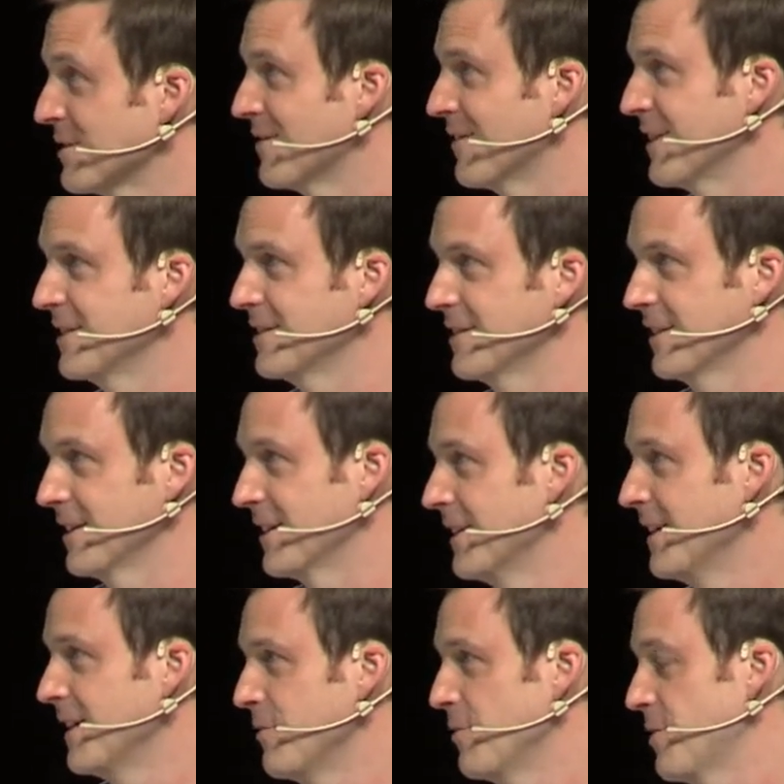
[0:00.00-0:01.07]
Right? Like
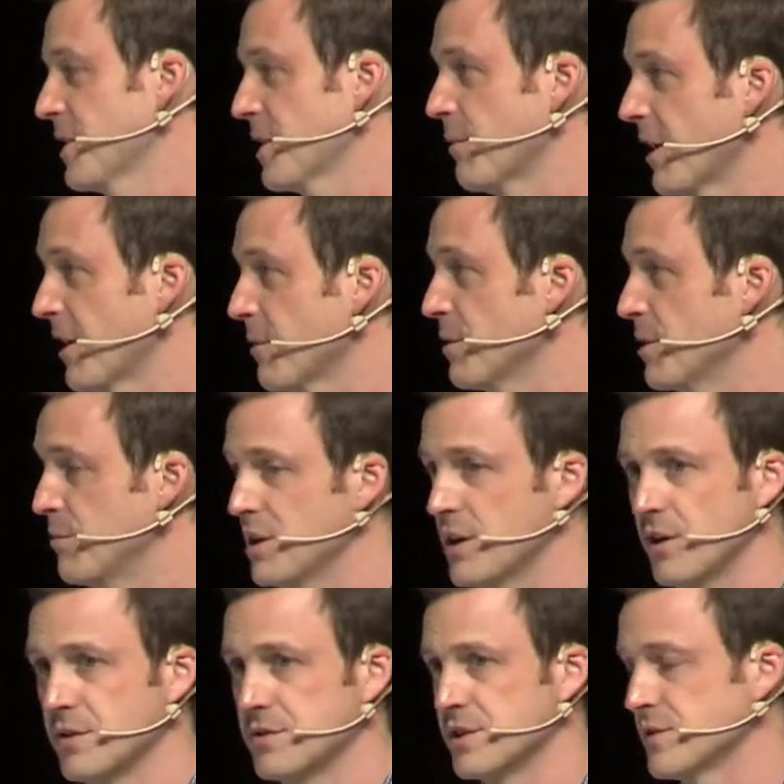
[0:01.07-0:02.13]
when you think about Airbnb
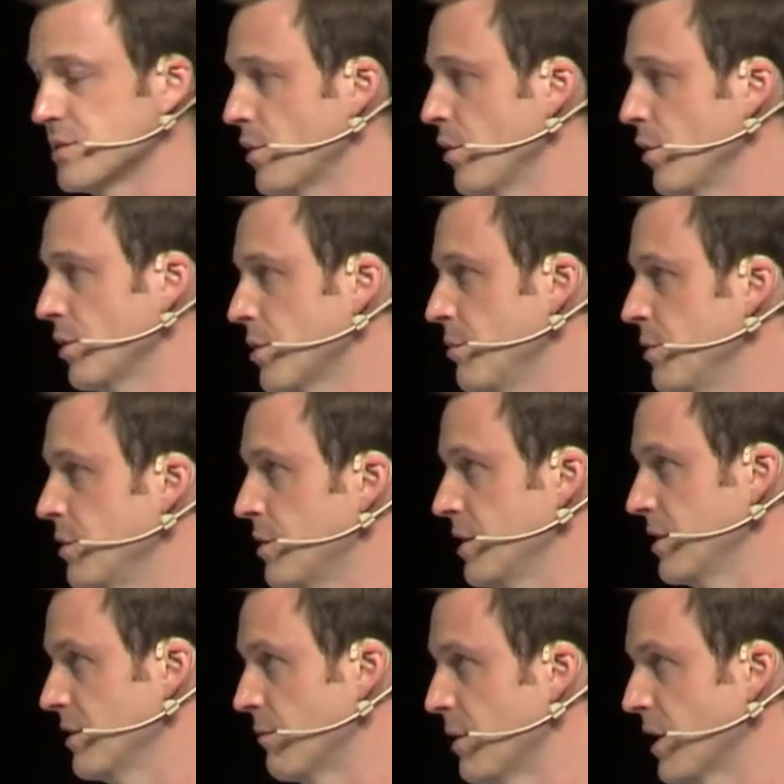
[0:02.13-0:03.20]
hosts, it's a whole
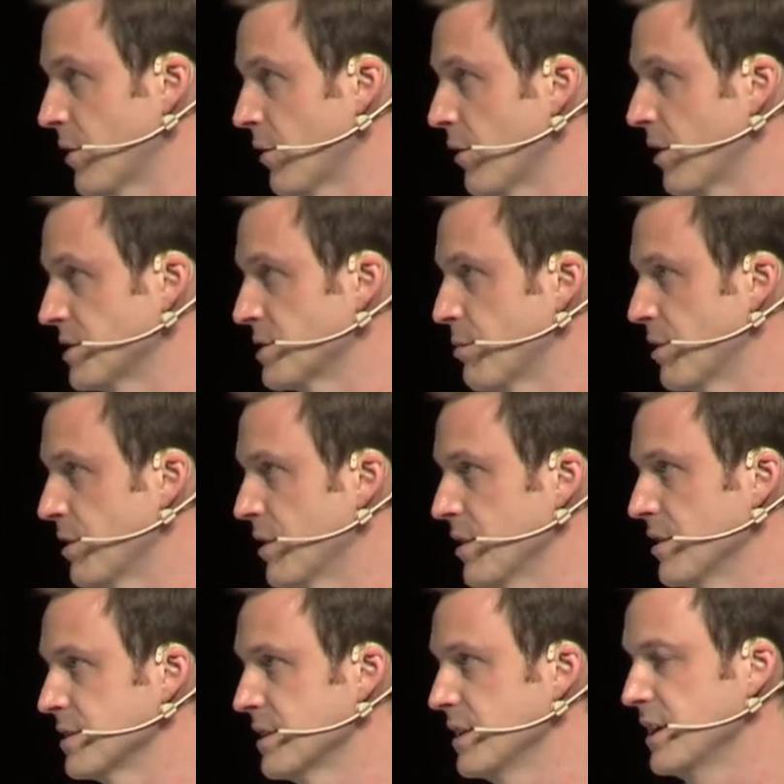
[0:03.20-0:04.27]
community of micro
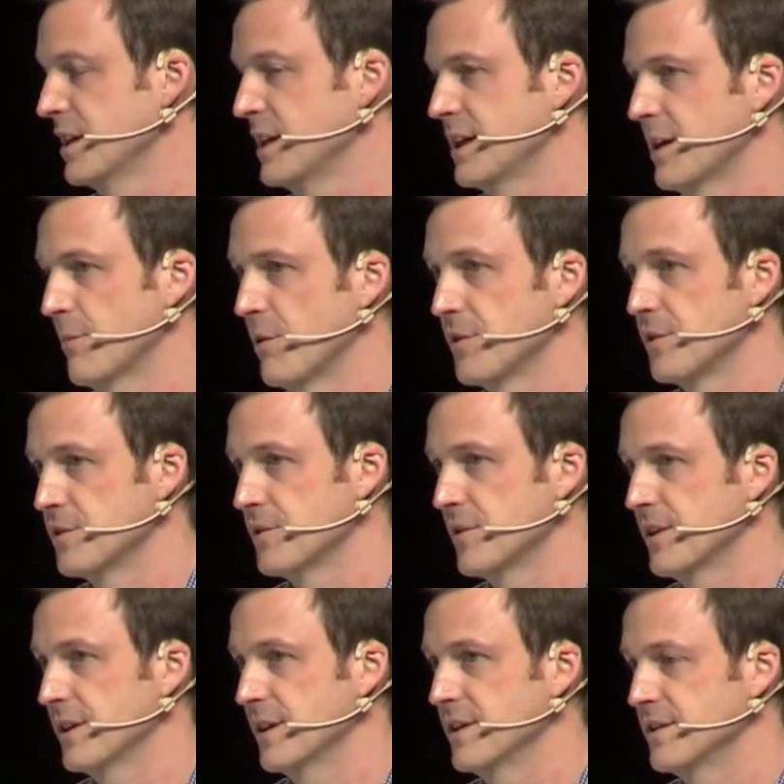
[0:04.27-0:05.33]
entrepreneurs, and what they're
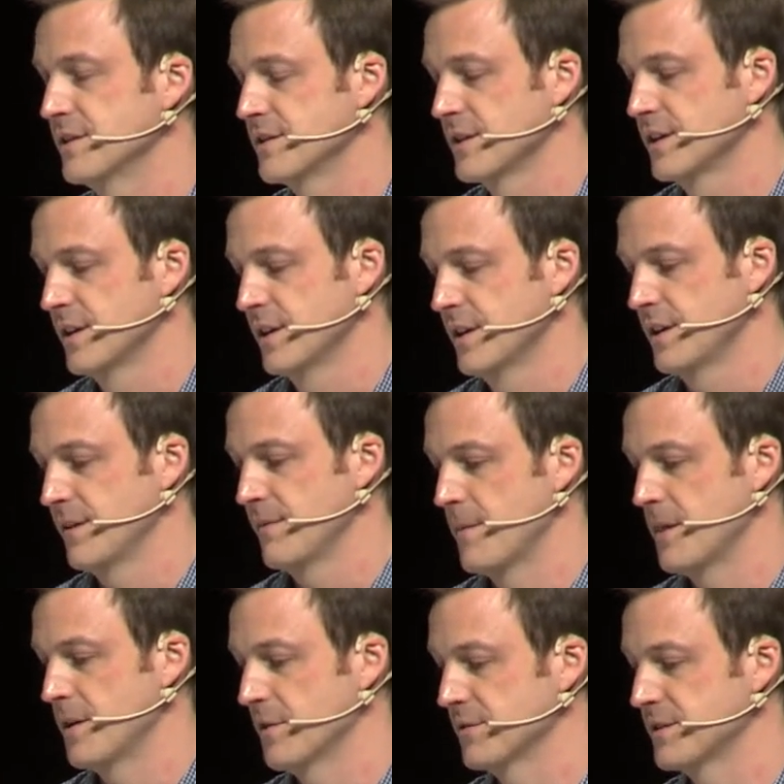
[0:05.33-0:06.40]
doing is,
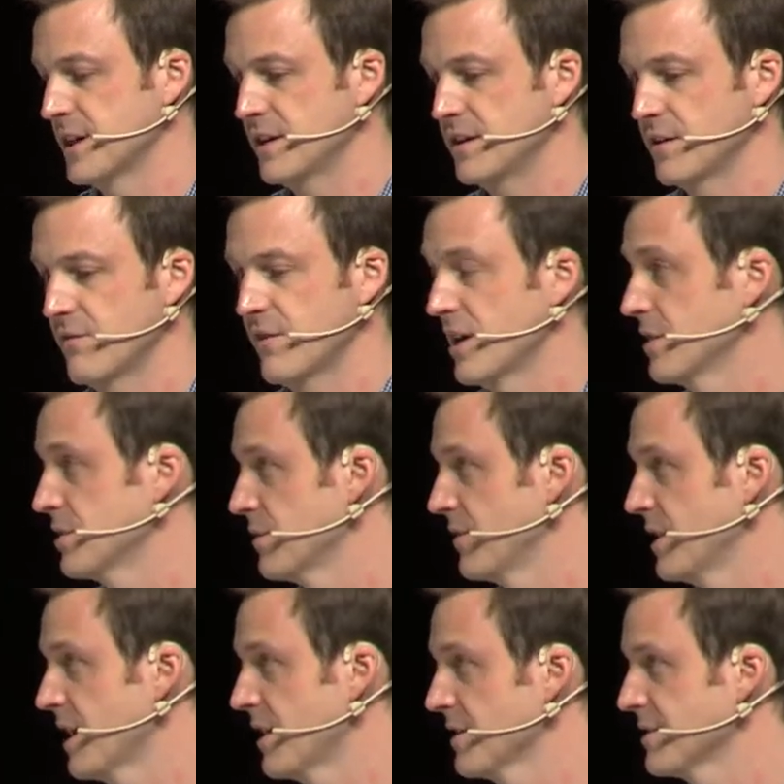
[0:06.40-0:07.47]
you know, taking advantage of
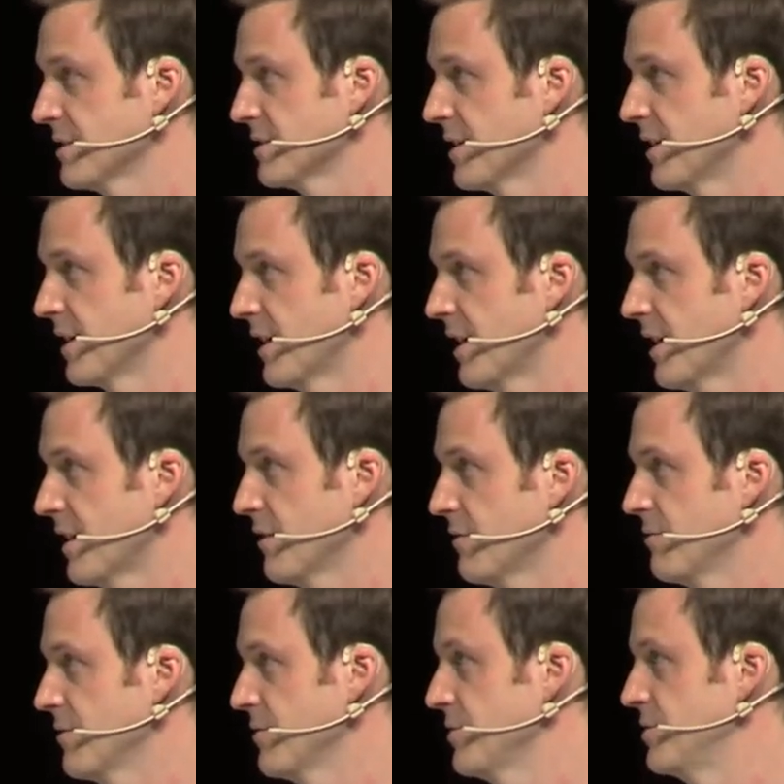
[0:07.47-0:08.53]
the assets that they
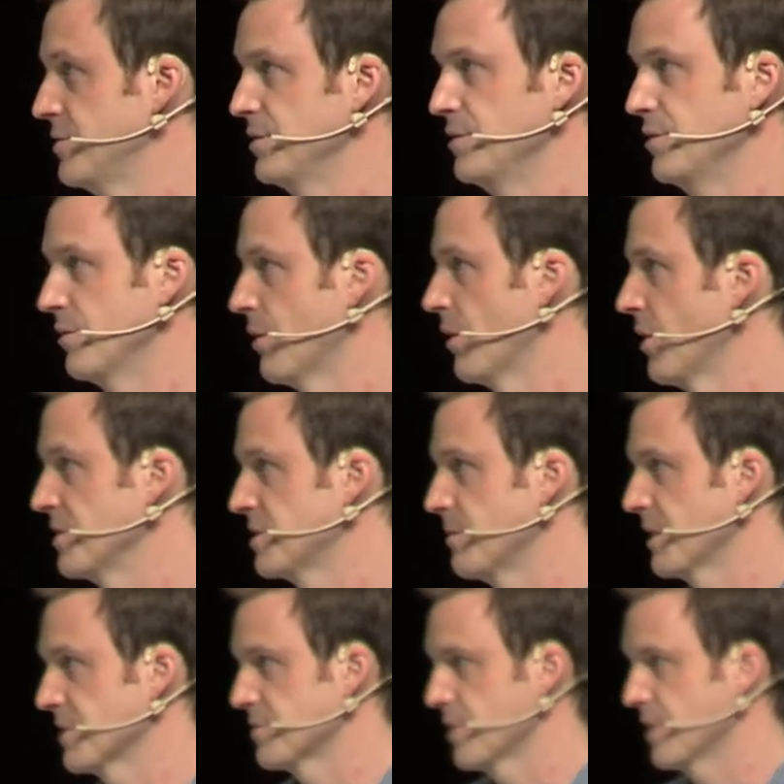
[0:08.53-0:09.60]
have to earn some
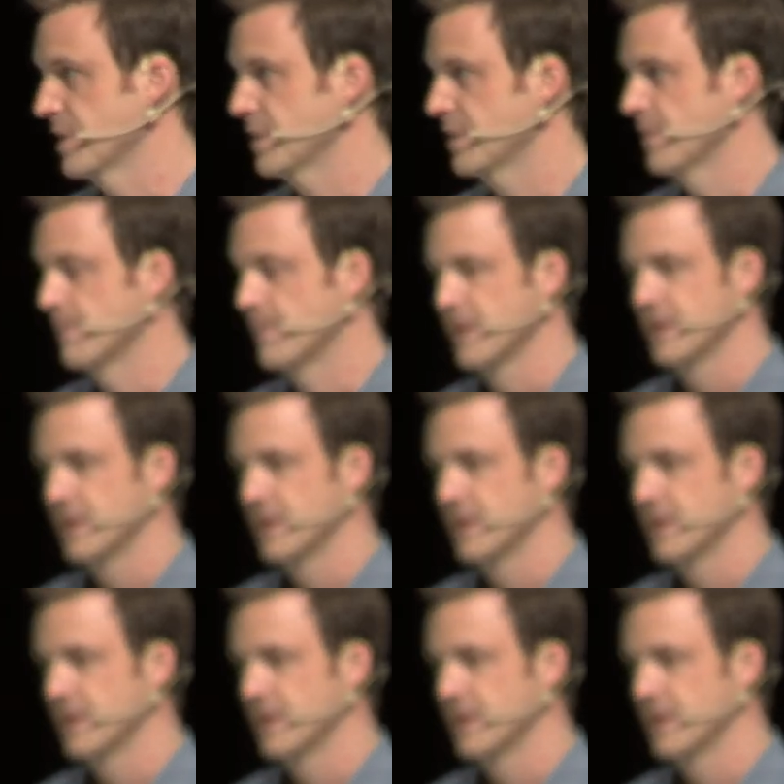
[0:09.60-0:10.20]
extra income